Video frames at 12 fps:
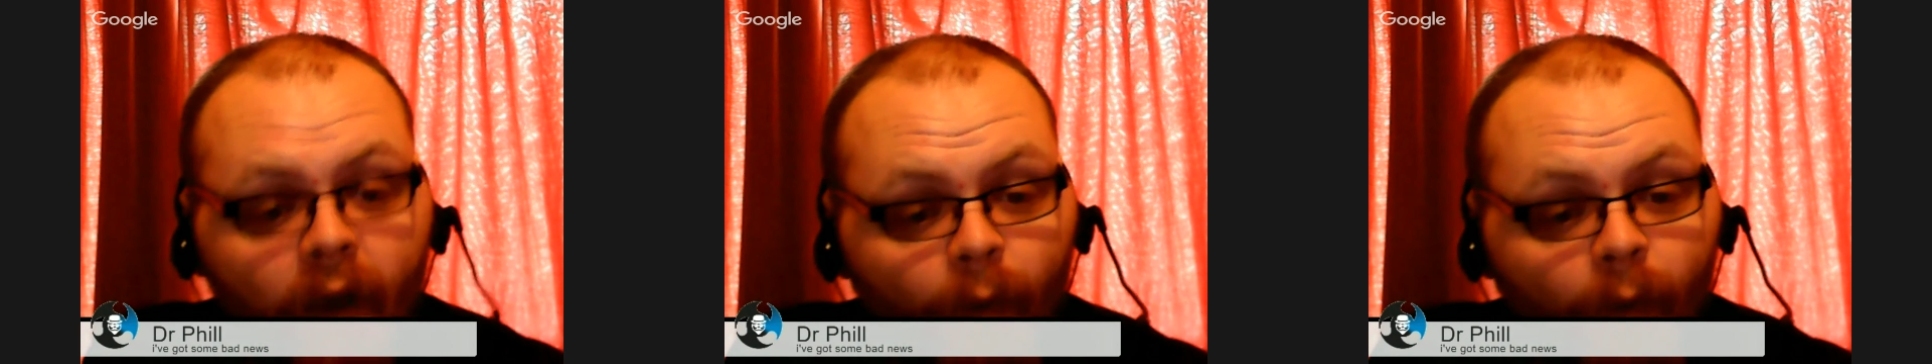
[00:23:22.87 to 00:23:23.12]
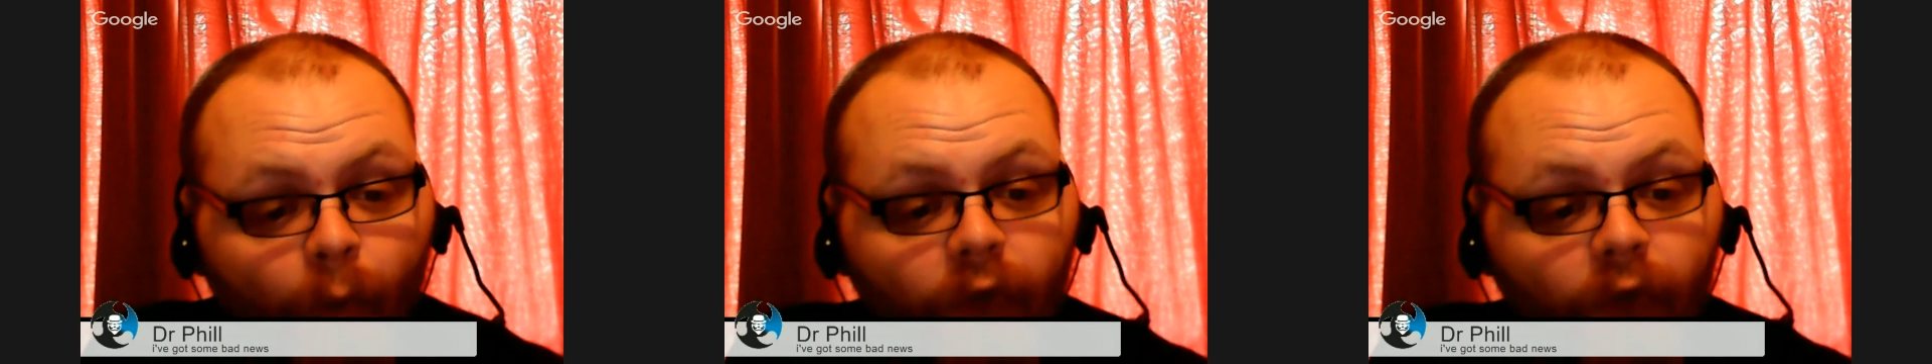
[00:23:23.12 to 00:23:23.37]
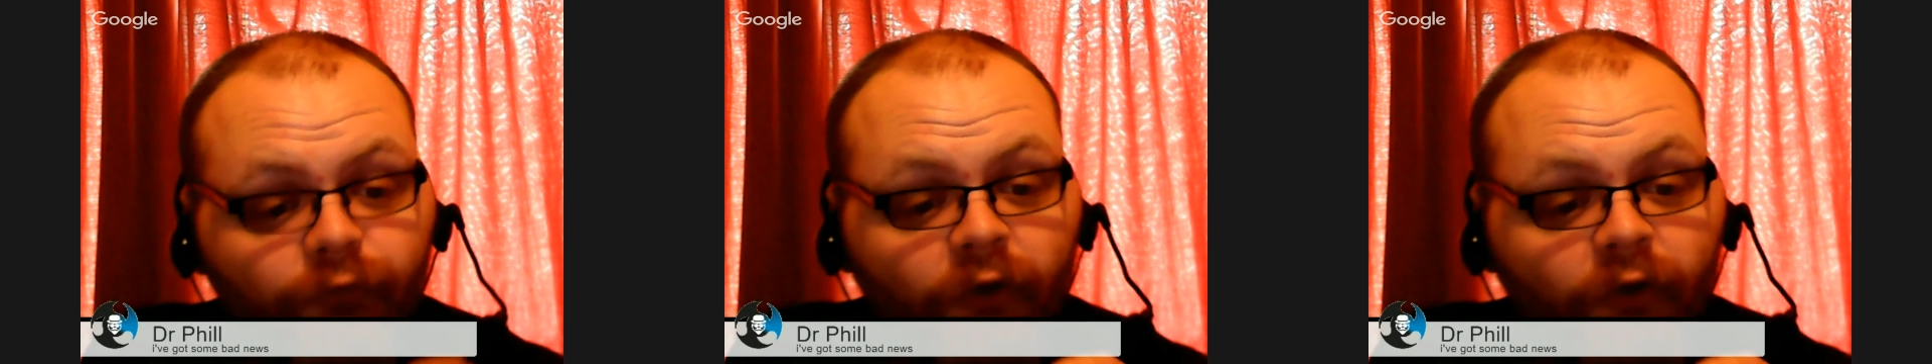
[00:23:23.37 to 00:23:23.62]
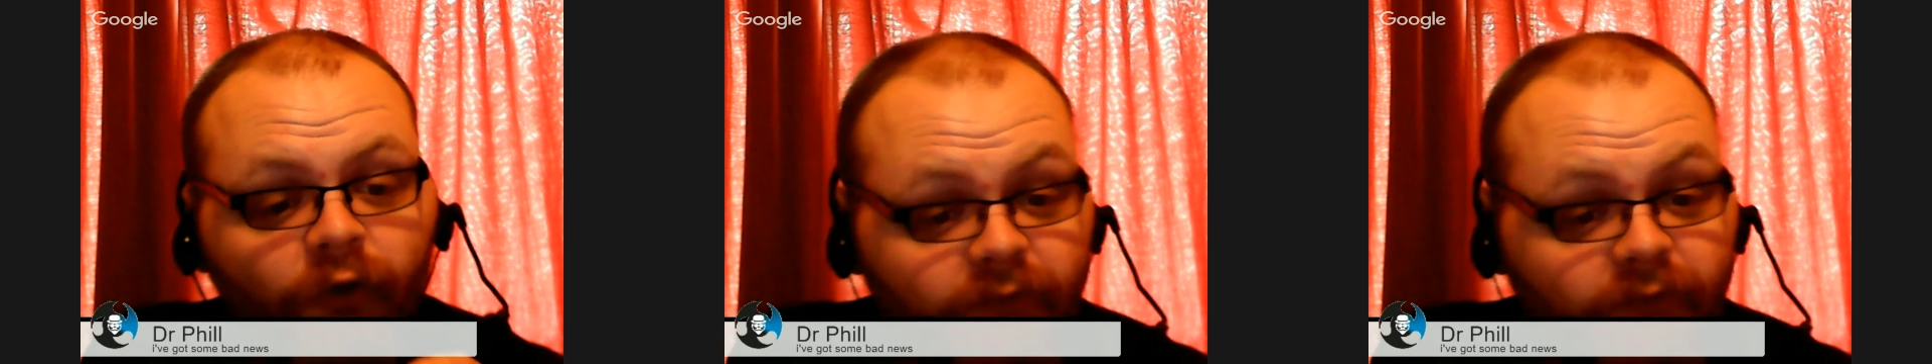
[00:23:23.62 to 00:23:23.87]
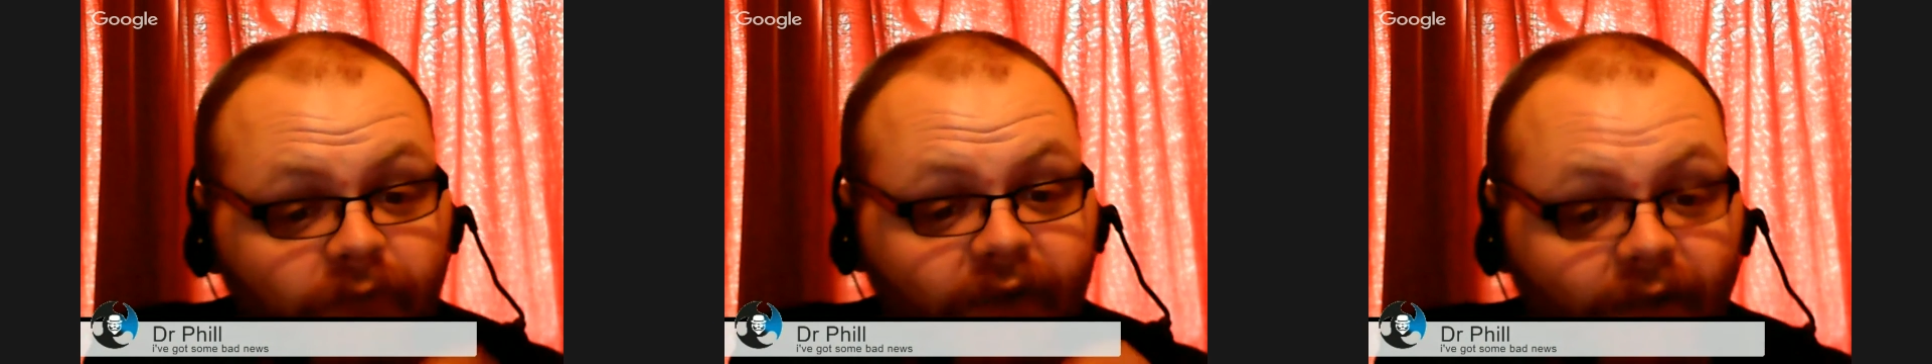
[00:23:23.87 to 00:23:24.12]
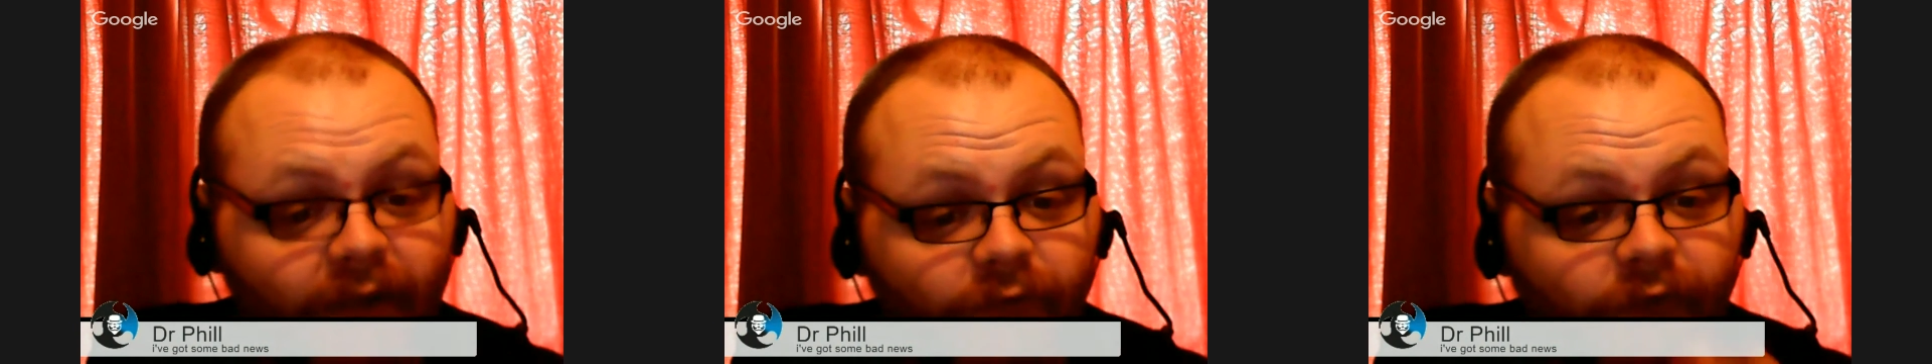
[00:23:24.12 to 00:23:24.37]
Watch somebody
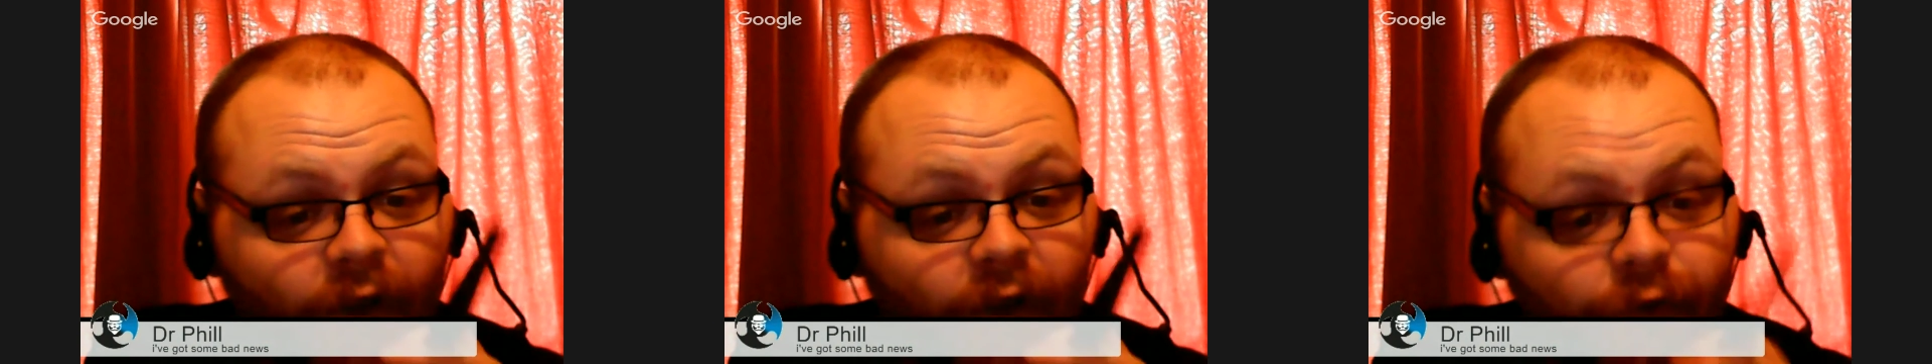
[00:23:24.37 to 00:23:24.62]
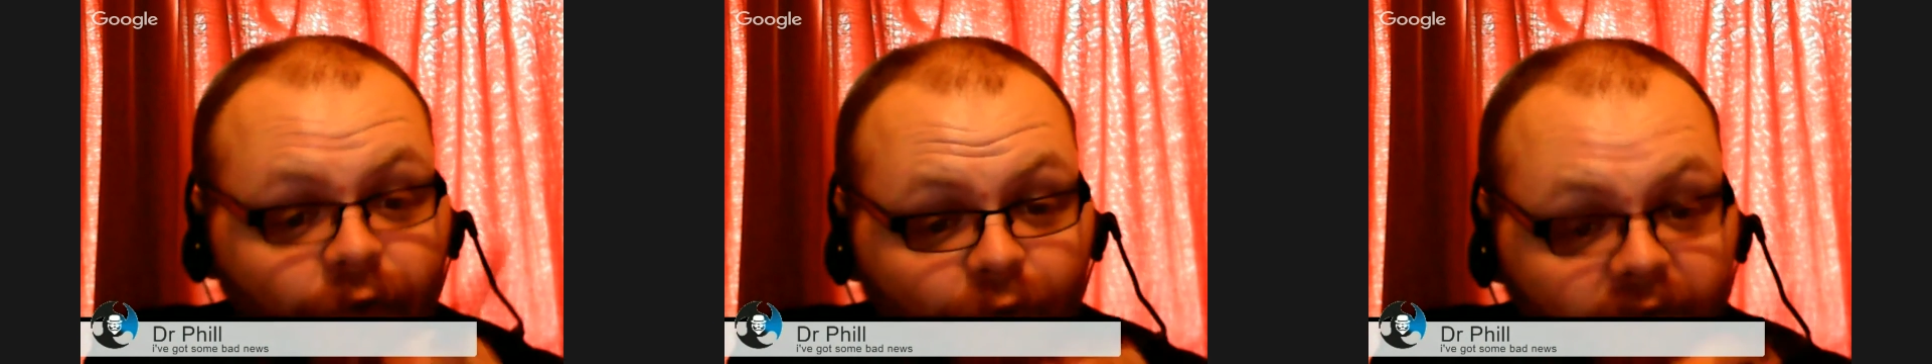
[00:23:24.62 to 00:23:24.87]
else try